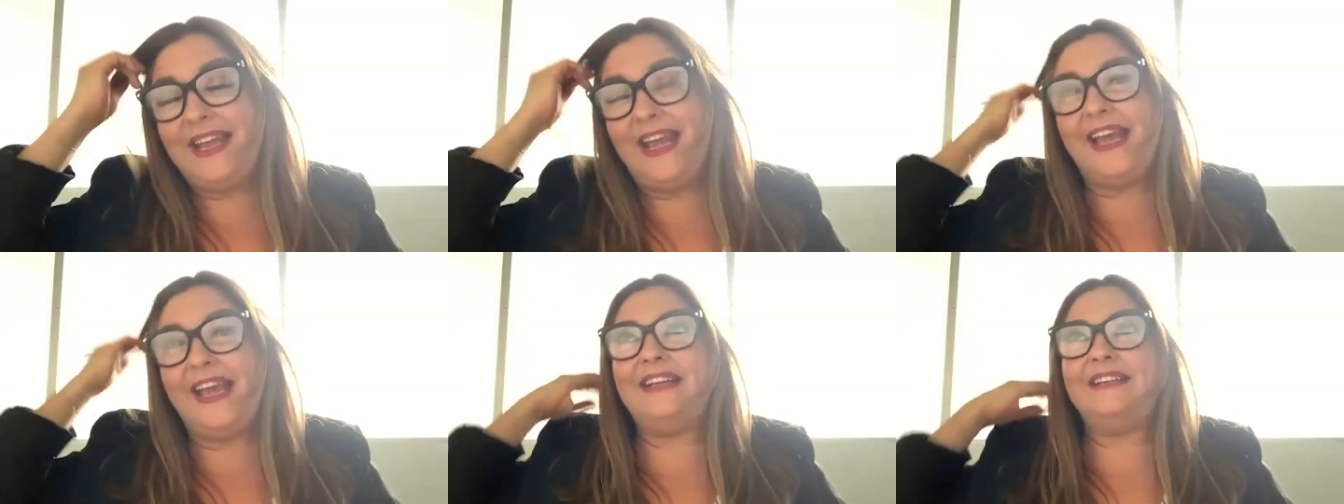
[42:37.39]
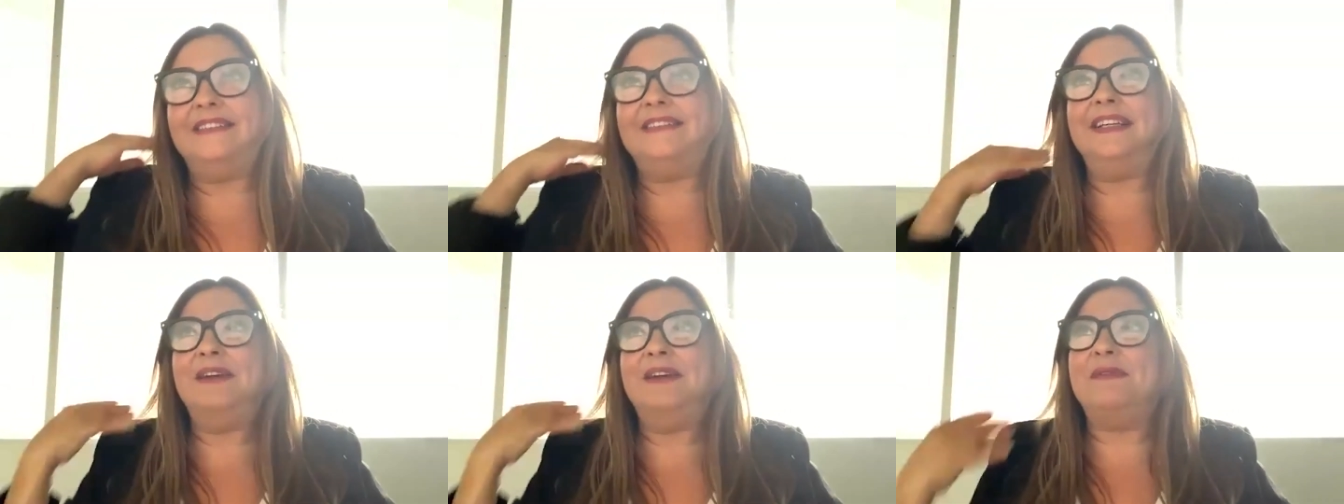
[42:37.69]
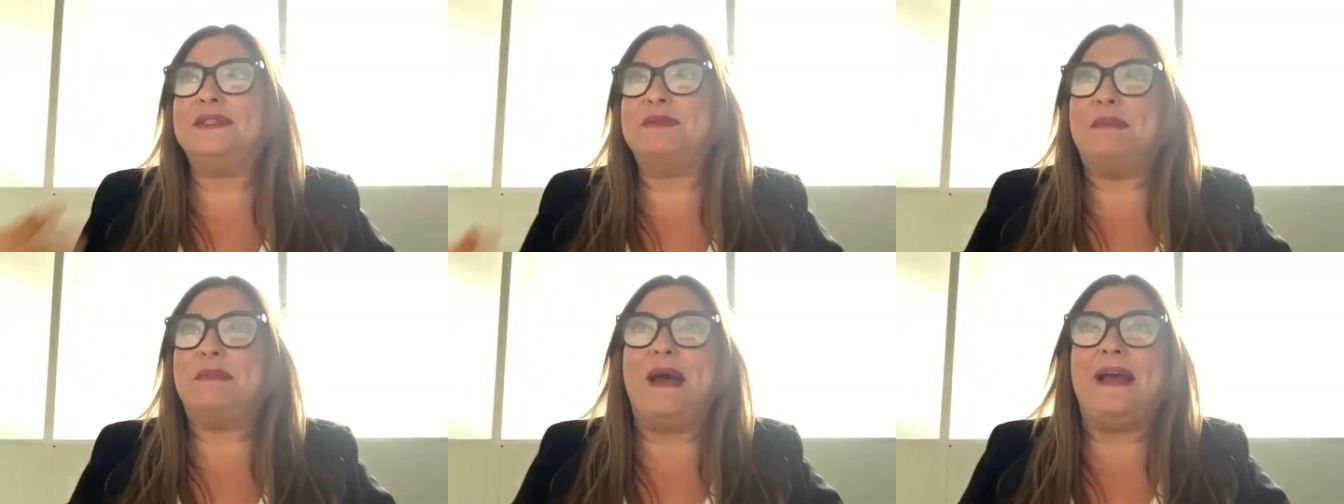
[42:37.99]
yeah, it
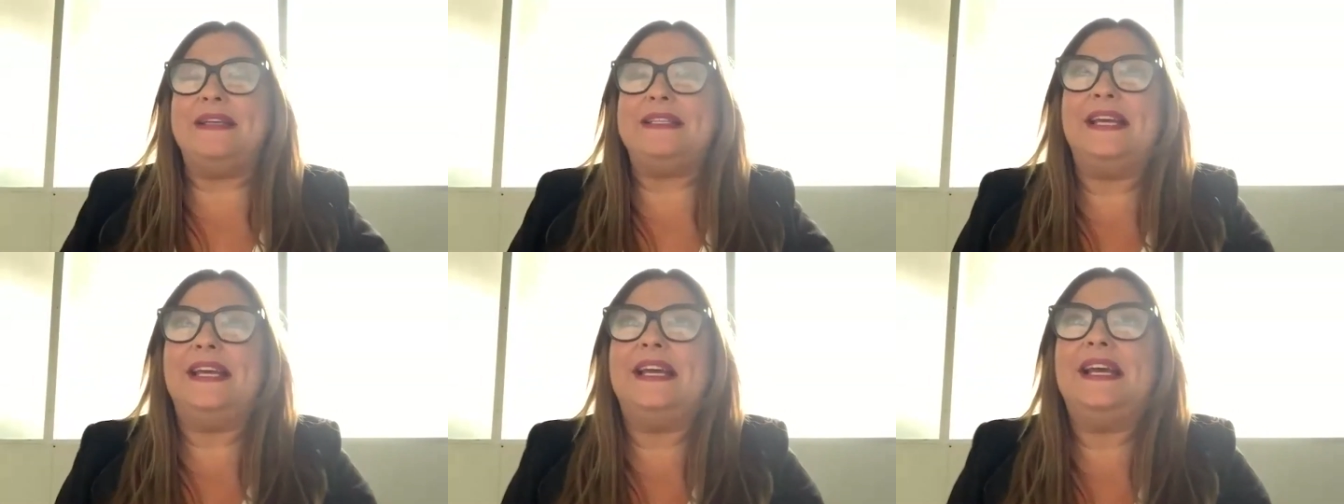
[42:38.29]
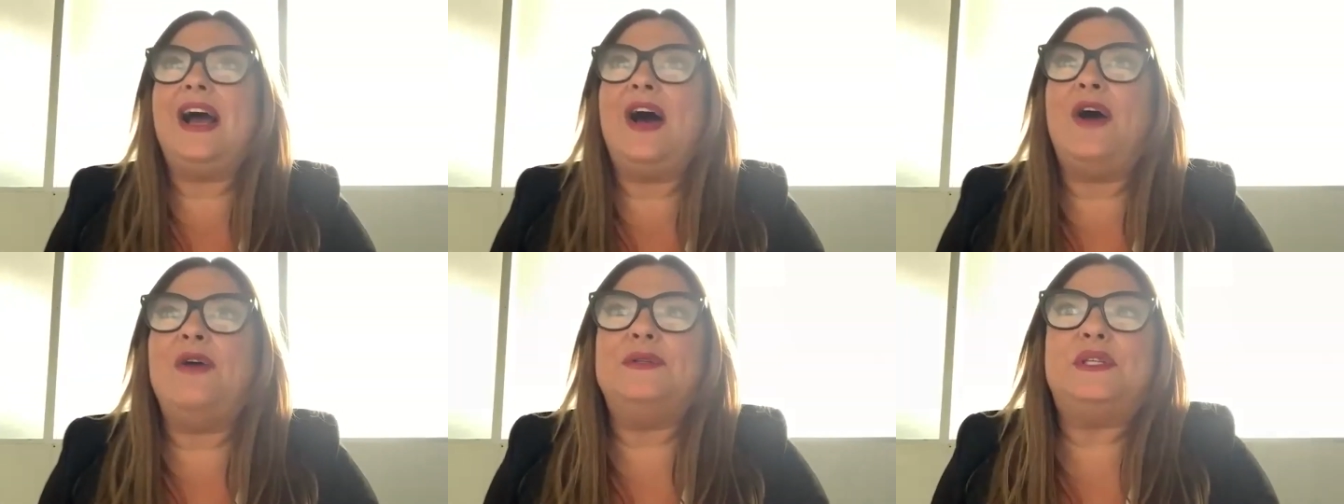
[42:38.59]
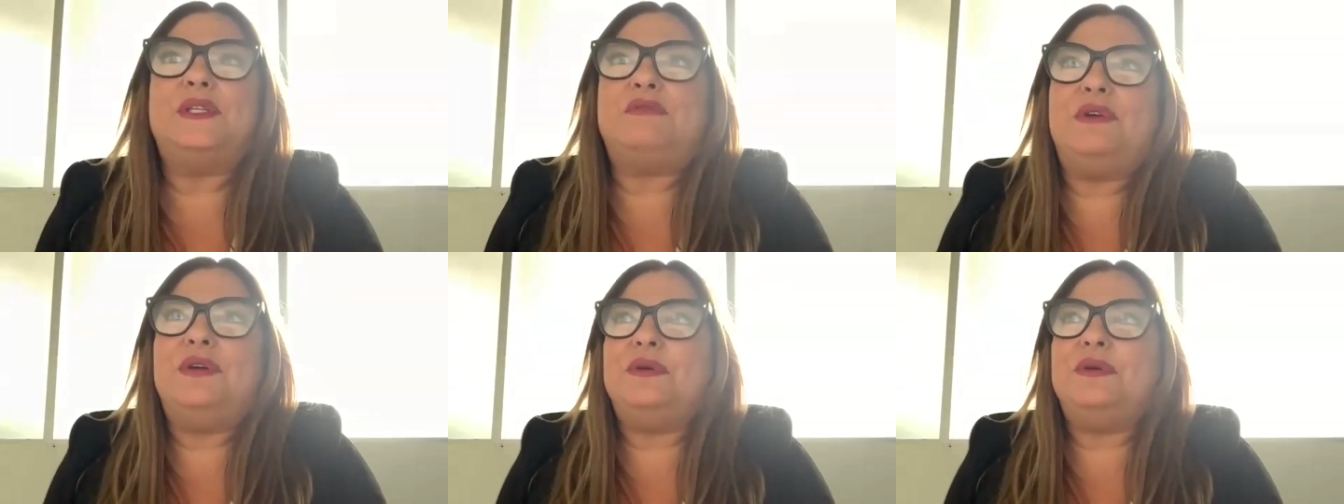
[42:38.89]
was amazing. I
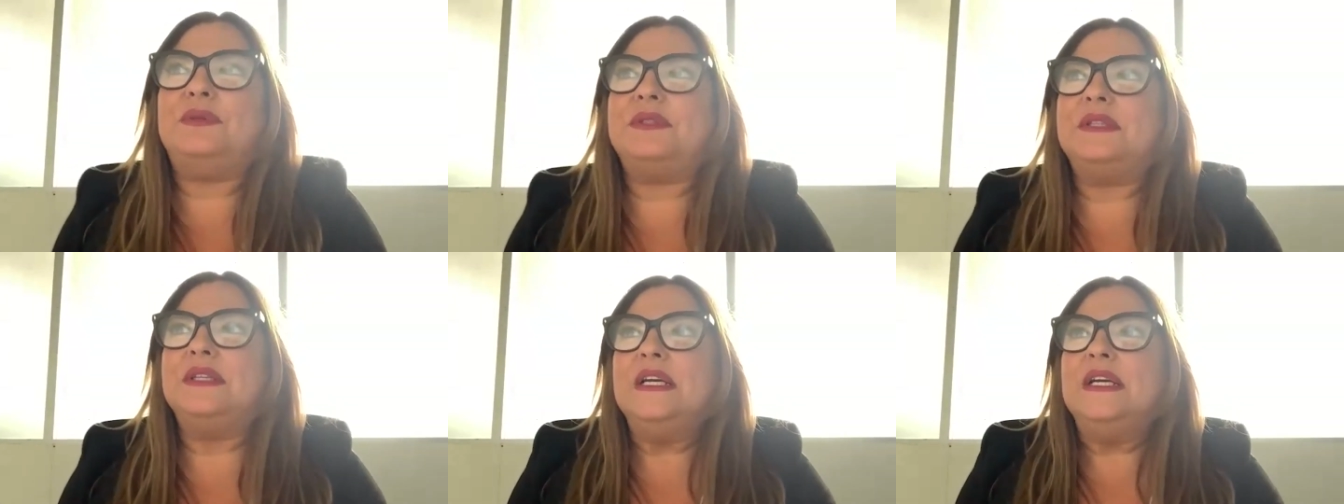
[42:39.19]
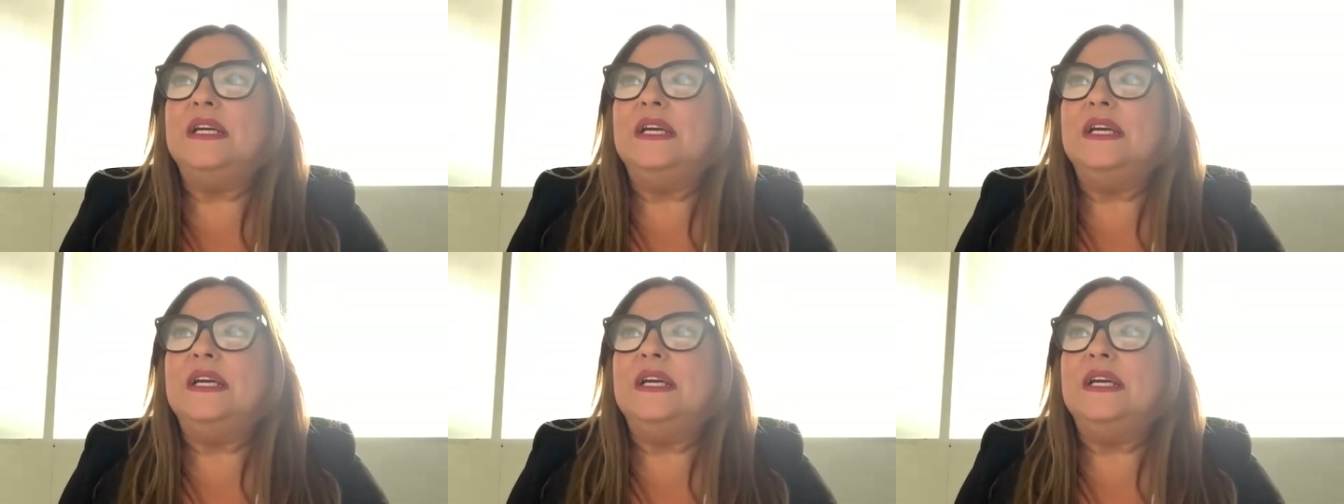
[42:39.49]
was thrilled.